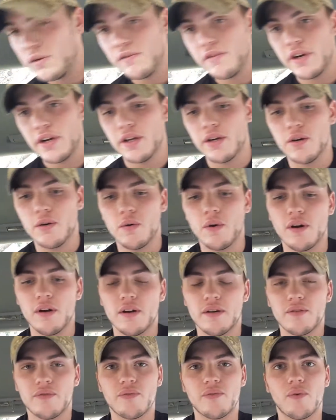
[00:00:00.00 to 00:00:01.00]
a video
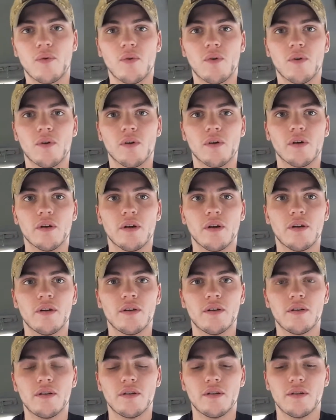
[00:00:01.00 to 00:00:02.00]
for
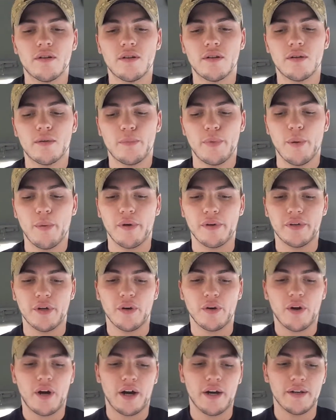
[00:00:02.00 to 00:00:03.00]
people that
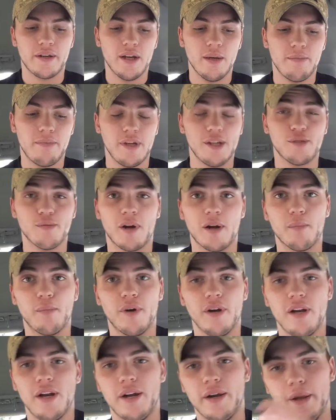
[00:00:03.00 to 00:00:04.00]
don't know how to dip, teach them how to
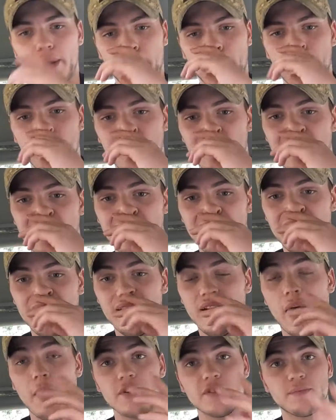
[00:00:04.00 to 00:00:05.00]
put in a dip,
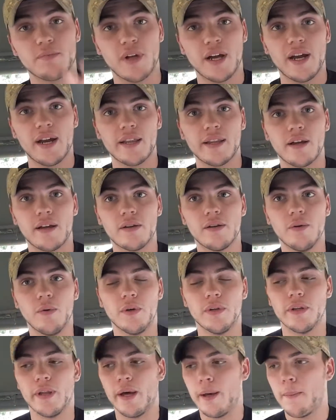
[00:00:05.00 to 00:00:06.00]
I was planning on
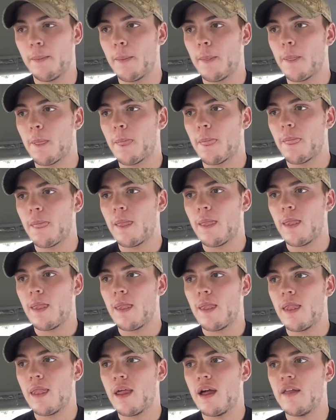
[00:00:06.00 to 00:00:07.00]
doing that,
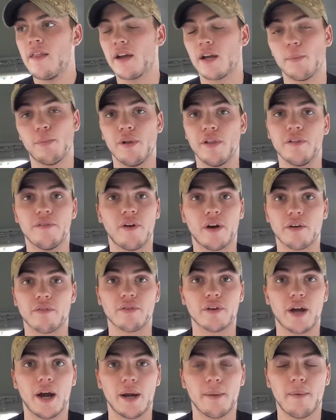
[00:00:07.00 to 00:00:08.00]
and I completely fucking
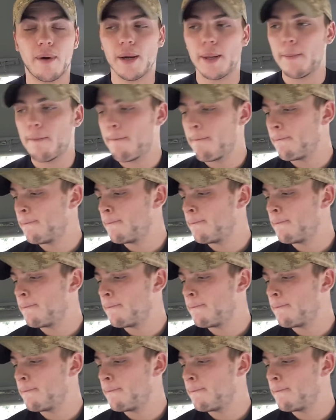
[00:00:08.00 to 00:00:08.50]
forgot about it.